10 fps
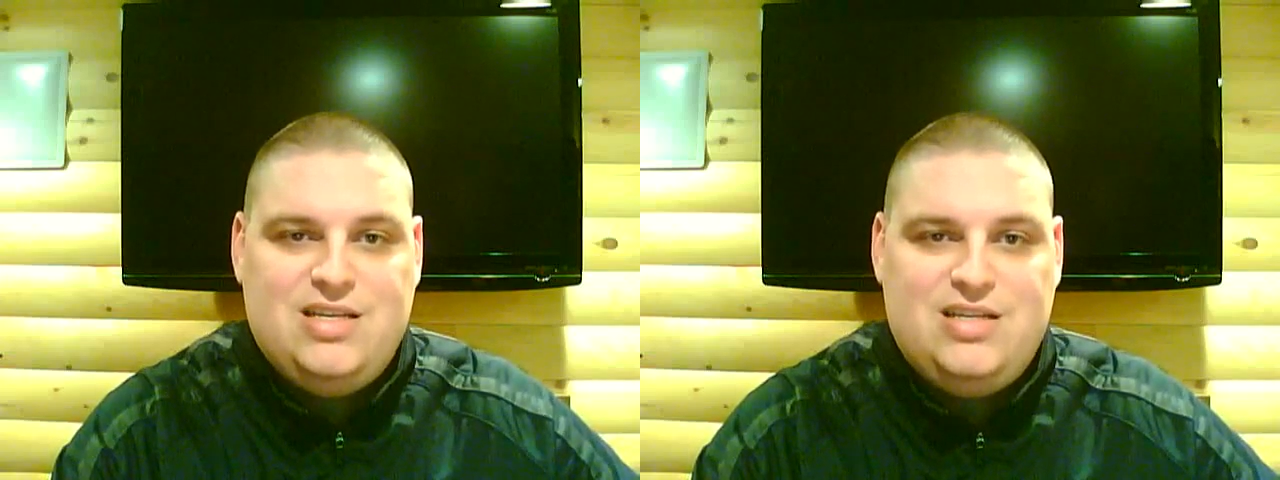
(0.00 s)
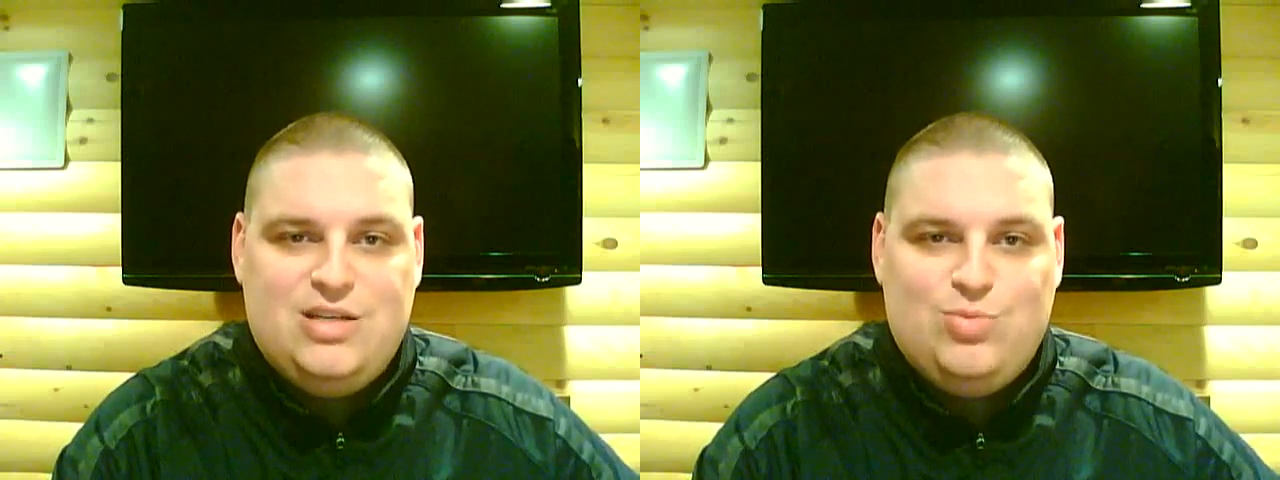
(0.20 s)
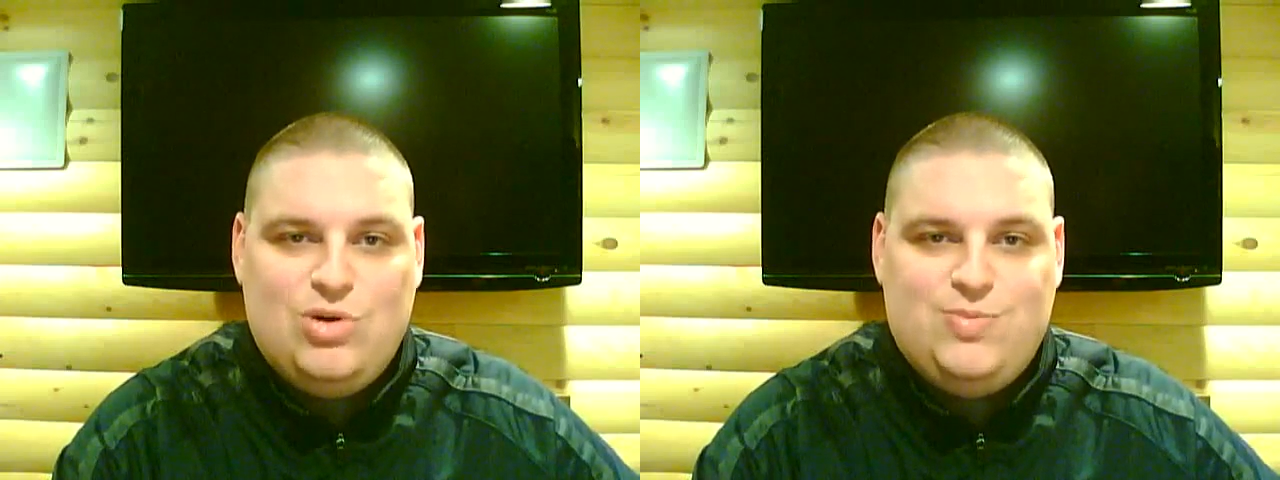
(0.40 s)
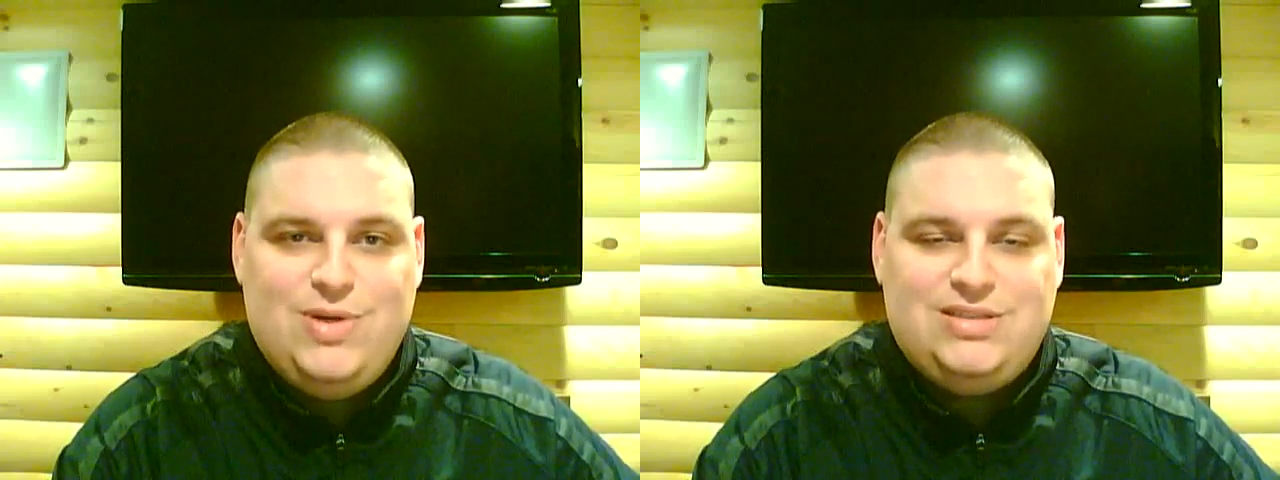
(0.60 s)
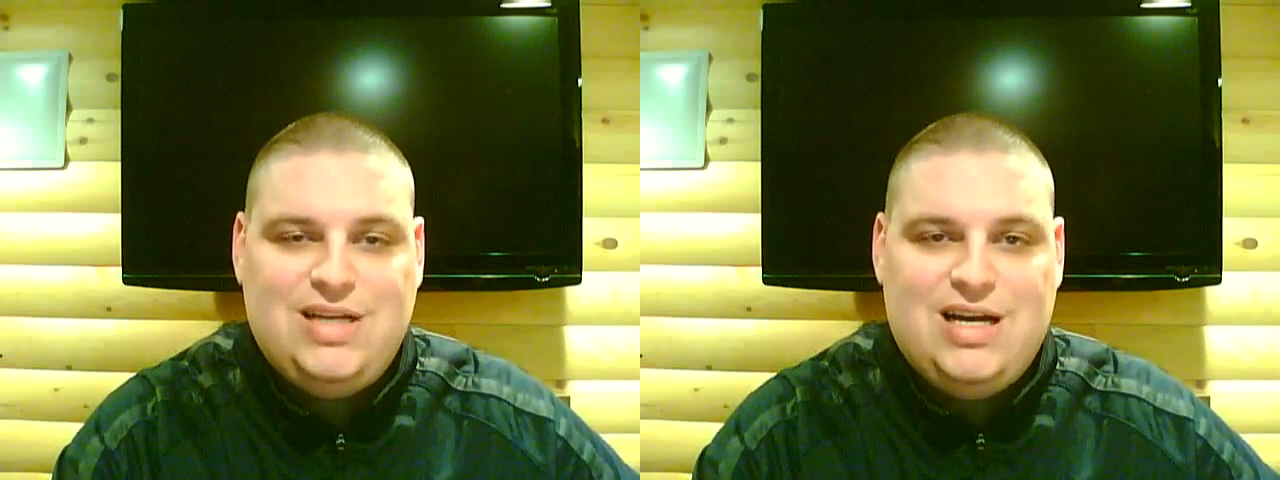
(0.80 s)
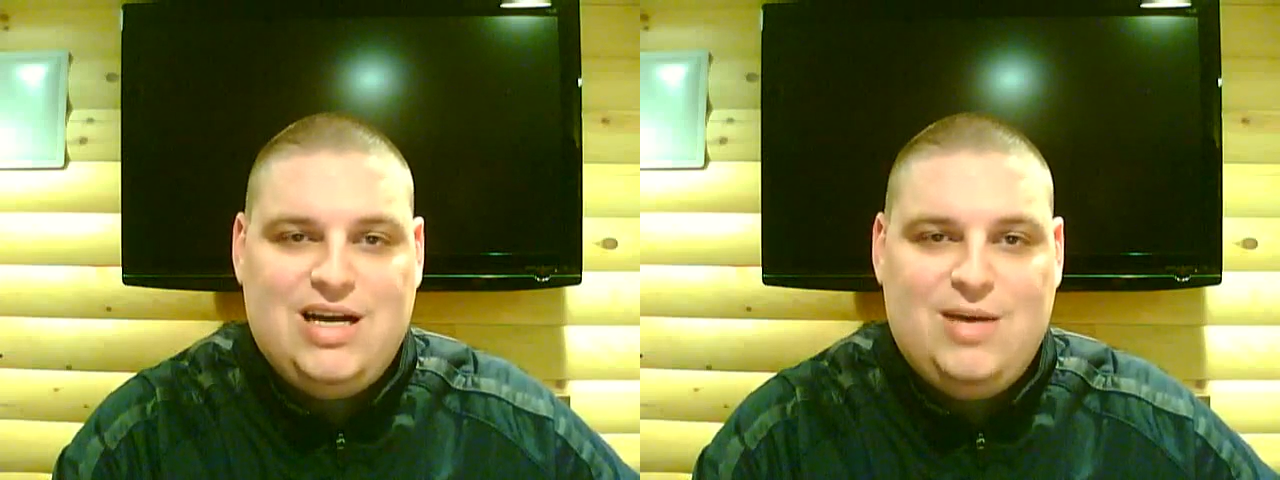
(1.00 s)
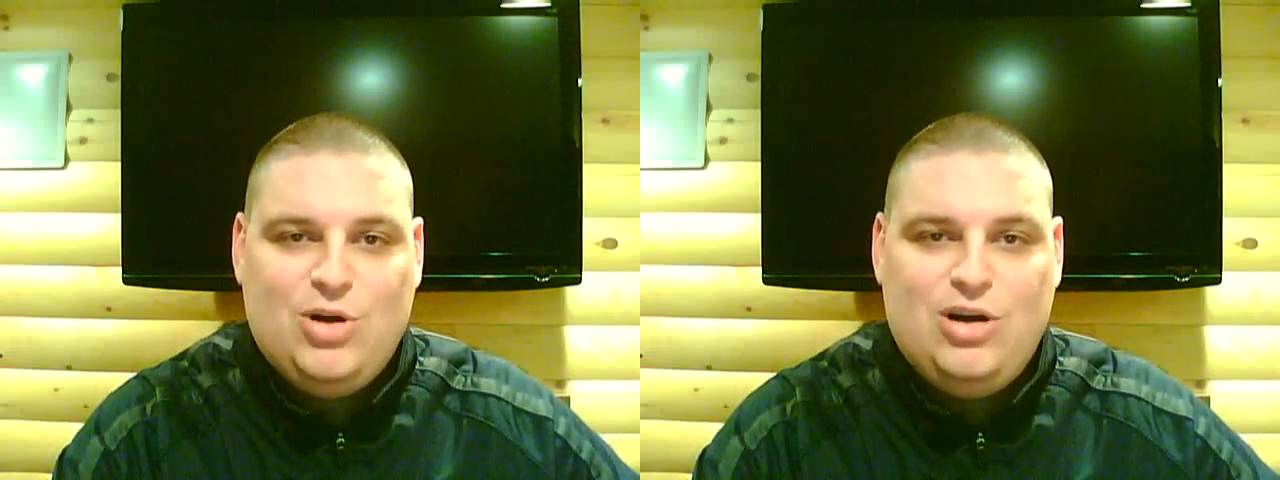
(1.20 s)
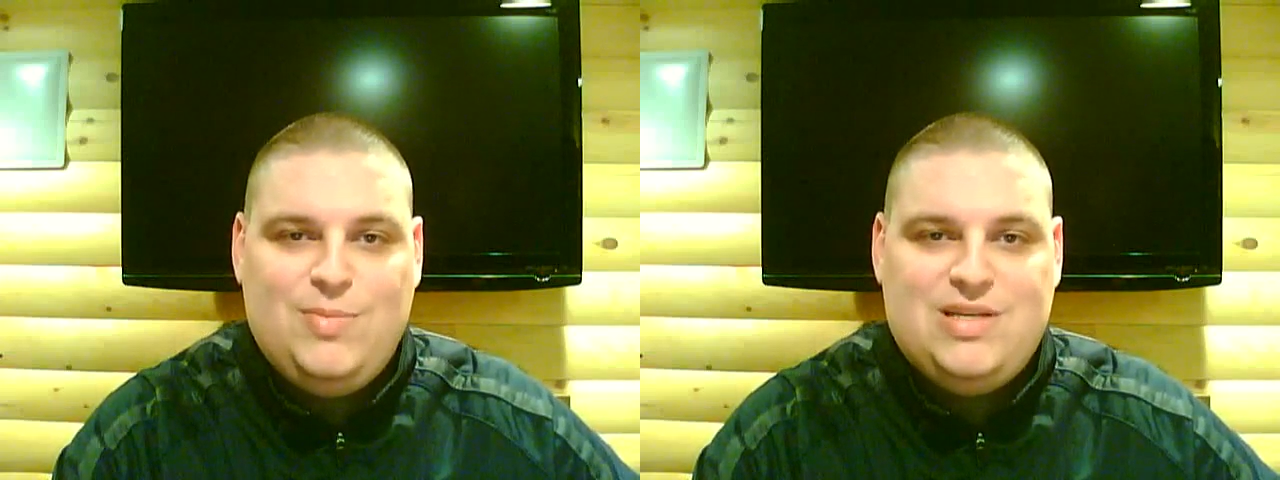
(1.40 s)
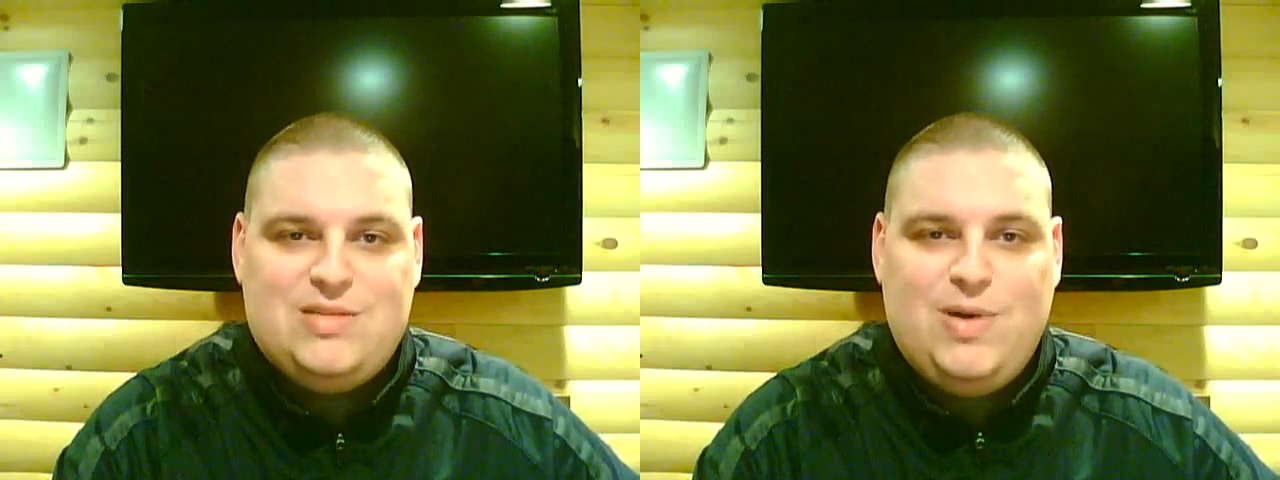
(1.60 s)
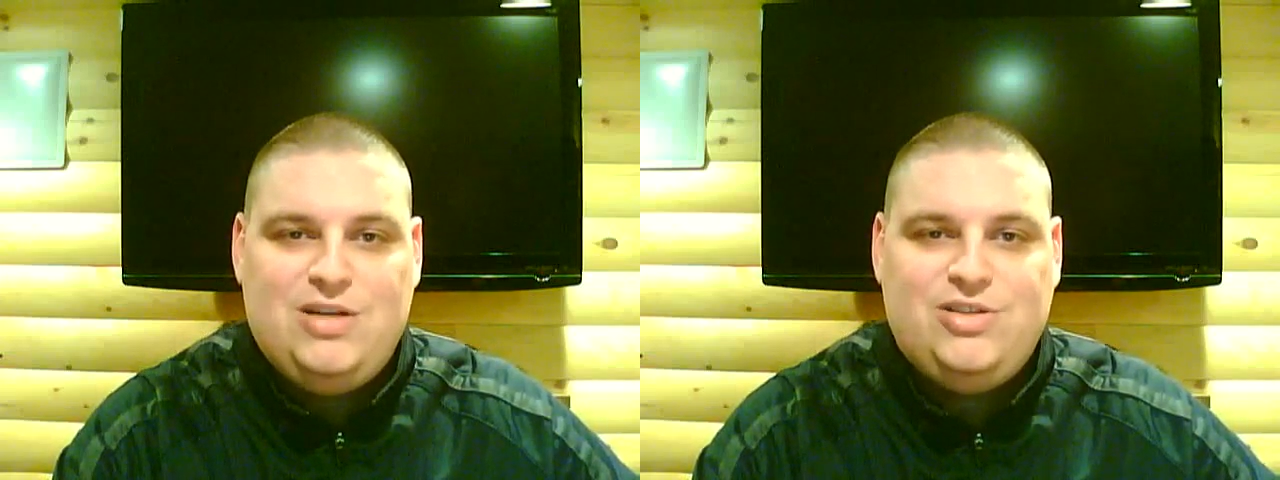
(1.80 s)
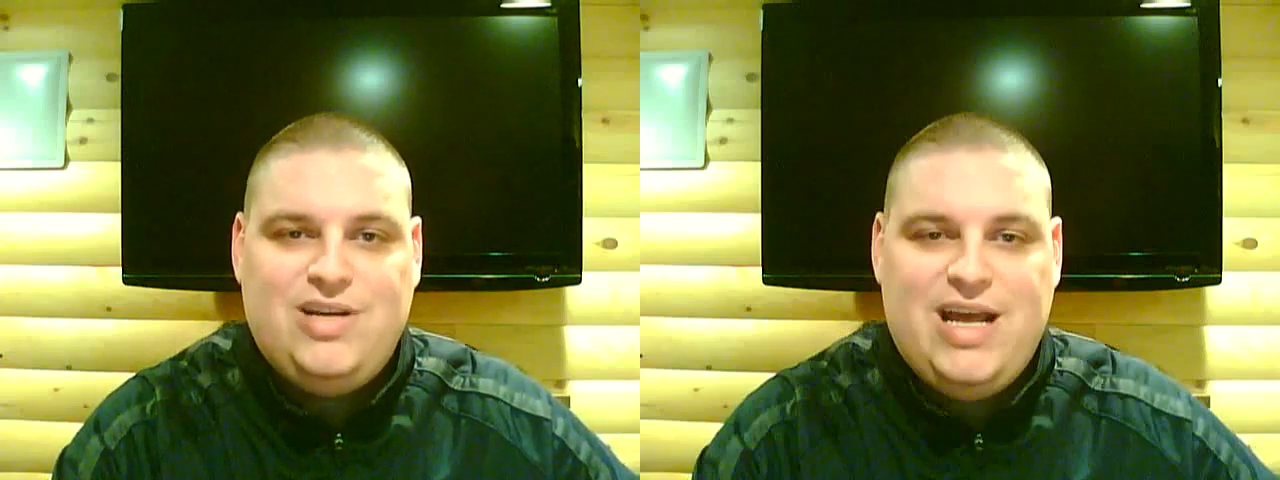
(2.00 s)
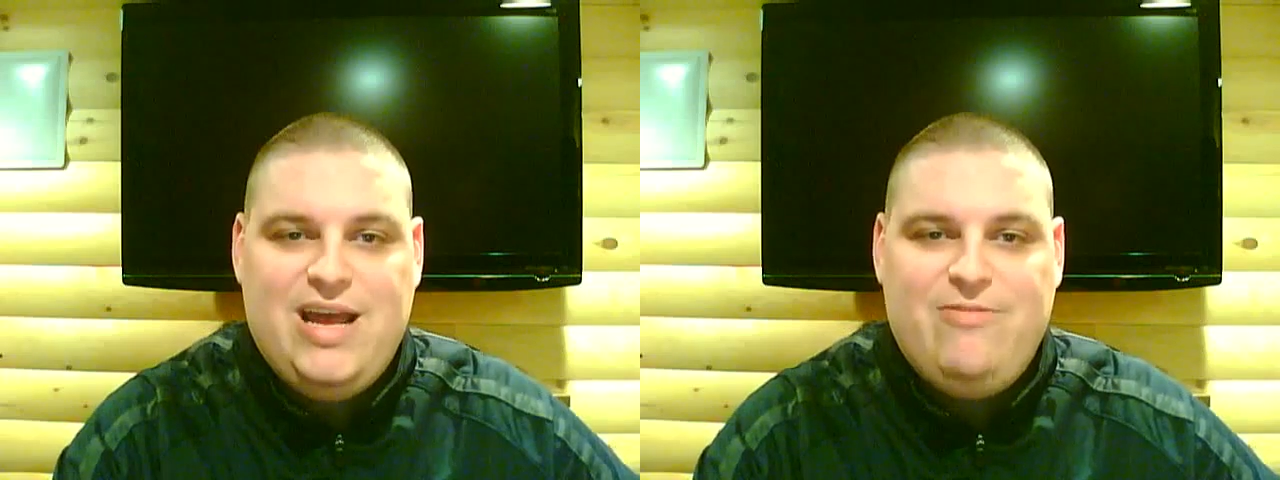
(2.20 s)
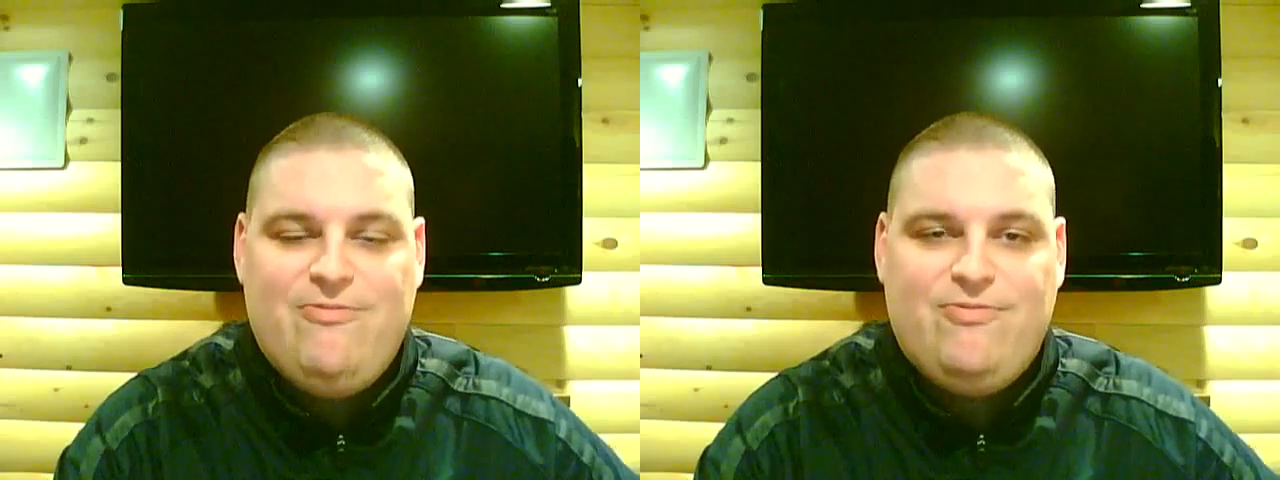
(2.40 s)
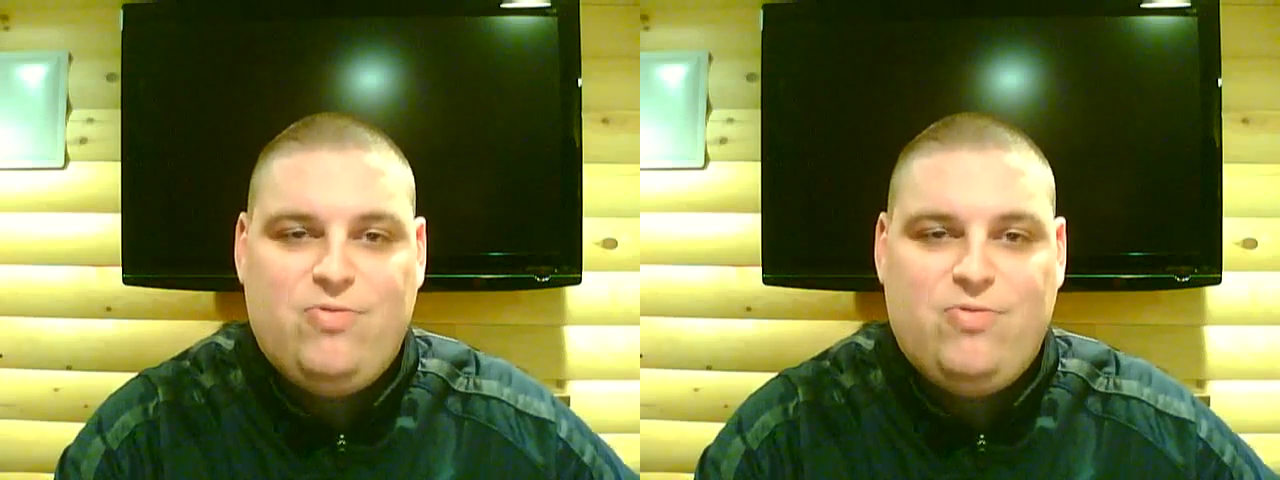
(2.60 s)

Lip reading: ctsportspicks.com are going to be sponsoring a